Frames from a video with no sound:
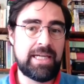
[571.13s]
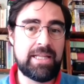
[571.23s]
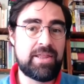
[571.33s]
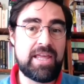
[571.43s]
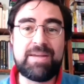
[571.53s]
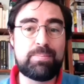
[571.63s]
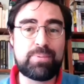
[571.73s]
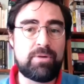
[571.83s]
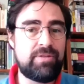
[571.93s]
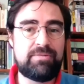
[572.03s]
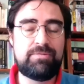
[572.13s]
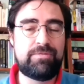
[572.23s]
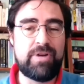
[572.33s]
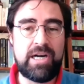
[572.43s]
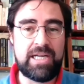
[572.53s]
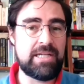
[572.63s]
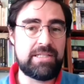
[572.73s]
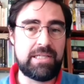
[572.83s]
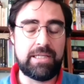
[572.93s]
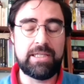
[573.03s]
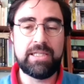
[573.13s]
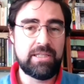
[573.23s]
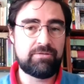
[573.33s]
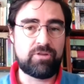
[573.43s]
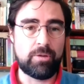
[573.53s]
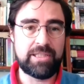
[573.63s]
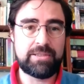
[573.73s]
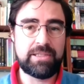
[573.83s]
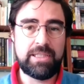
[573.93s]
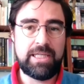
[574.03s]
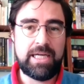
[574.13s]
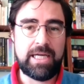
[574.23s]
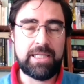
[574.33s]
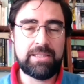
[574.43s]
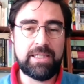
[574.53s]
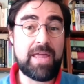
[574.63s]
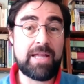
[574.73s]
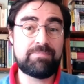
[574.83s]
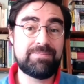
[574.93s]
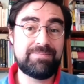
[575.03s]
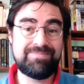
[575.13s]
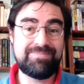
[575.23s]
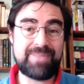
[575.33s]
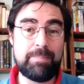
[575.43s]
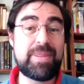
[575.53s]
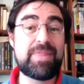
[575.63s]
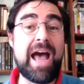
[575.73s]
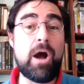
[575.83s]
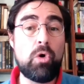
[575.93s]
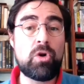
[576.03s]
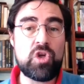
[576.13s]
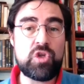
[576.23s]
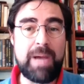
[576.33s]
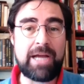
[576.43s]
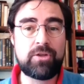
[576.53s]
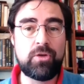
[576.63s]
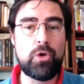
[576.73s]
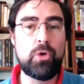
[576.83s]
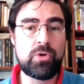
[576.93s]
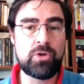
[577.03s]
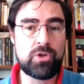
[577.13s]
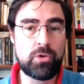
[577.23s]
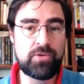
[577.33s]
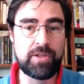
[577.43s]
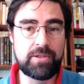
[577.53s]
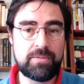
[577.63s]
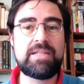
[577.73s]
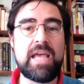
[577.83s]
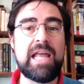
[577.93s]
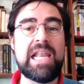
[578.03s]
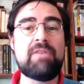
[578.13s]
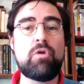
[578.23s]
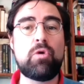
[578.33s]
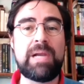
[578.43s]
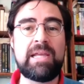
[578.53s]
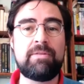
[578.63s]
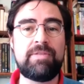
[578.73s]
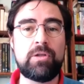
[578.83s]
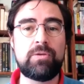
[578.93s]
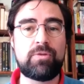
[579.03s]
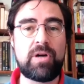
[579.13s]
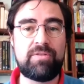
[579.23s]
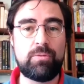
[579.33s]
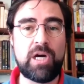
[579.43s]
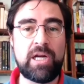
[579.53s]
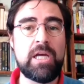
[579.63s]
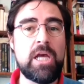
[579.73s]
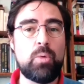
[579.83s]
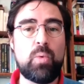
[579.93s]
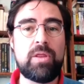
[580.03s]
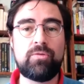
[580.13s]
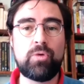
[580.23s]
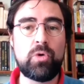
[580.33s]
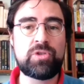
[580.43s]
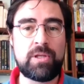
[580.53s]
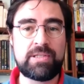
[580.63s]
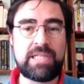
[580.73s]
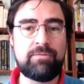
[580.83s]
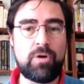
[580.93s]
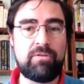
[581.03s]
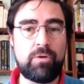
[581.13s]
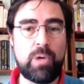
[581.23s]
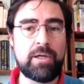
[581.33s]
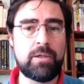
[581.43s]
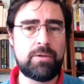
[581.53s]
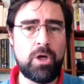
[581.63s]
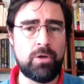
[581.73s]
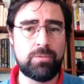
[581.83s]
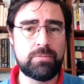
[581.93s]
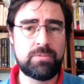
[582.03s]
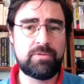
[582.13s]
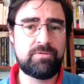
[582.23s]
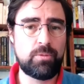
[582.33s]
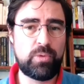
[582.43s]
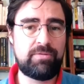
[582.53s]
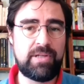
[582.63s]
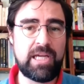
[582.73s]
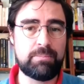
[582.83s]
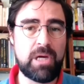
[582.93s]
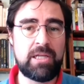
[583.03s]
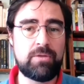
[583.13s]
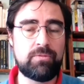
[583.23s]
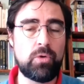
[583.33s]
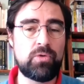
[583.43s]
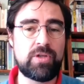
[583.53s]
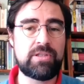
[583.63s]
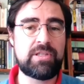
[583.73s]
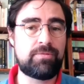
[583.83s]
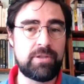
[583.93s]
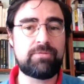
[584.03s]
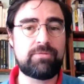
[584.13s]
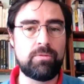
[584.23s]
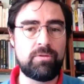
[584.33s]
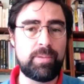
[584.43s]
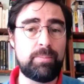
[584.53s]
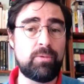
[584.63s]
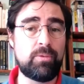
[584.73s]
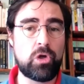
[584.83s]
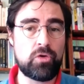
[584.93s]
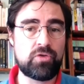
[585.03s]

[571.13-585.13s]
And they can profit very easily from it. And, and that but that all goes back to who controls it. Is it a level playing field for everyone where the rules are the same for everyone? No. With fiat money, the rules are different from the people